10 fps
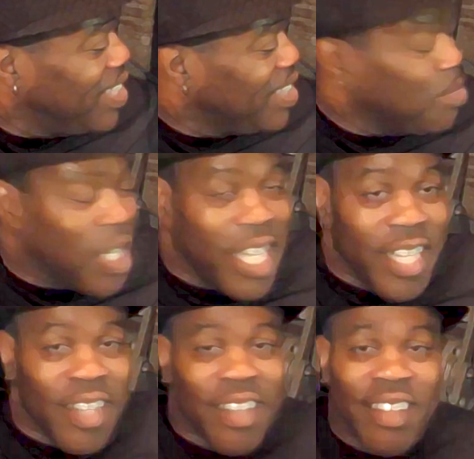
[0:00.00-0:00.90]
the
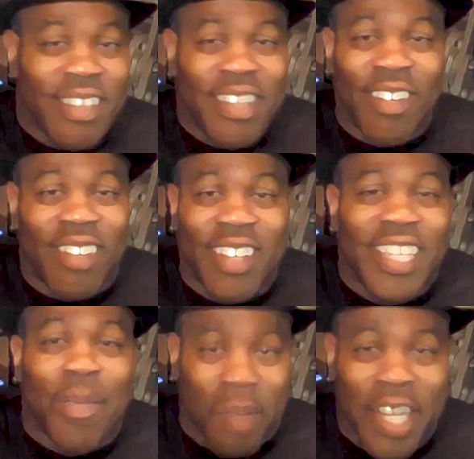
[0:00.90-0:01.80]
Makita. You know,
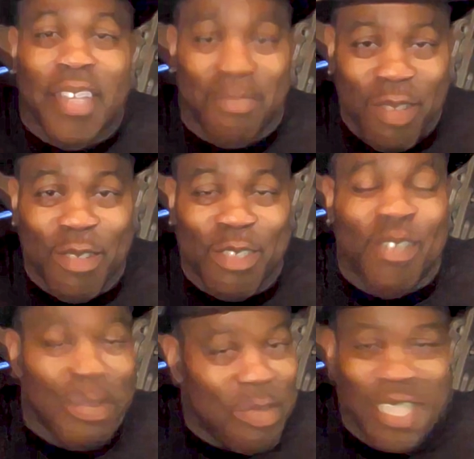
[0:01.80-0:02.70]
y'all probably confused, so
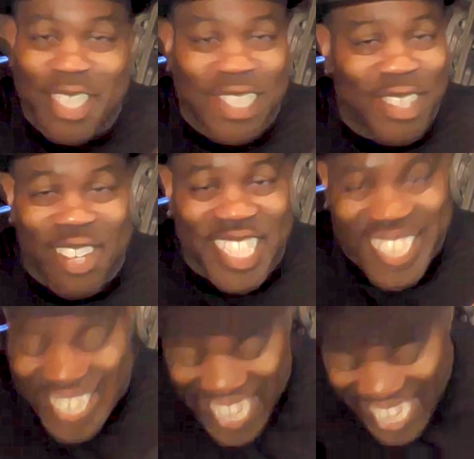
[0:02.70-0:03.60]
let me just show it
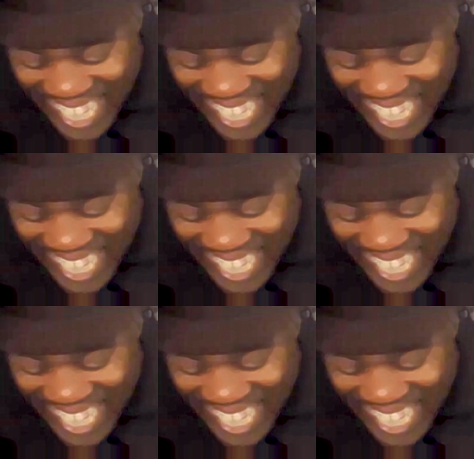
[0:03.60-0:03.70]
to you,